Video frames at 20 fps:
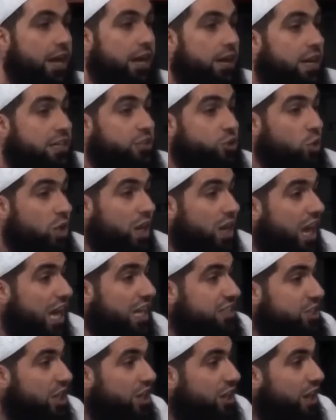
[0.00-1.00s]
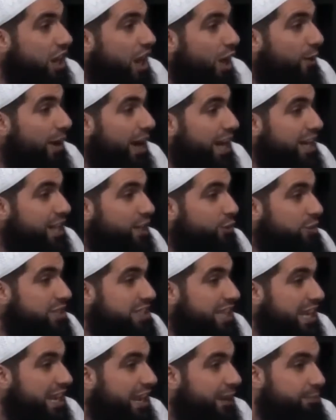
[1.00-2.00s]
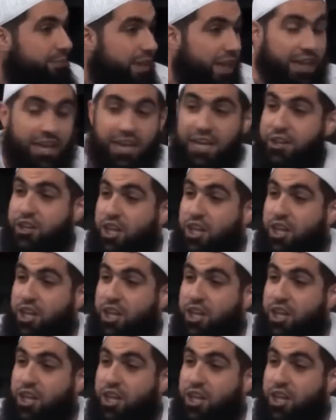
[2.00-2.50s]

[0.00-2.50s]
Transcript: Rasulullah Sallallahu Alaihi Wasallam,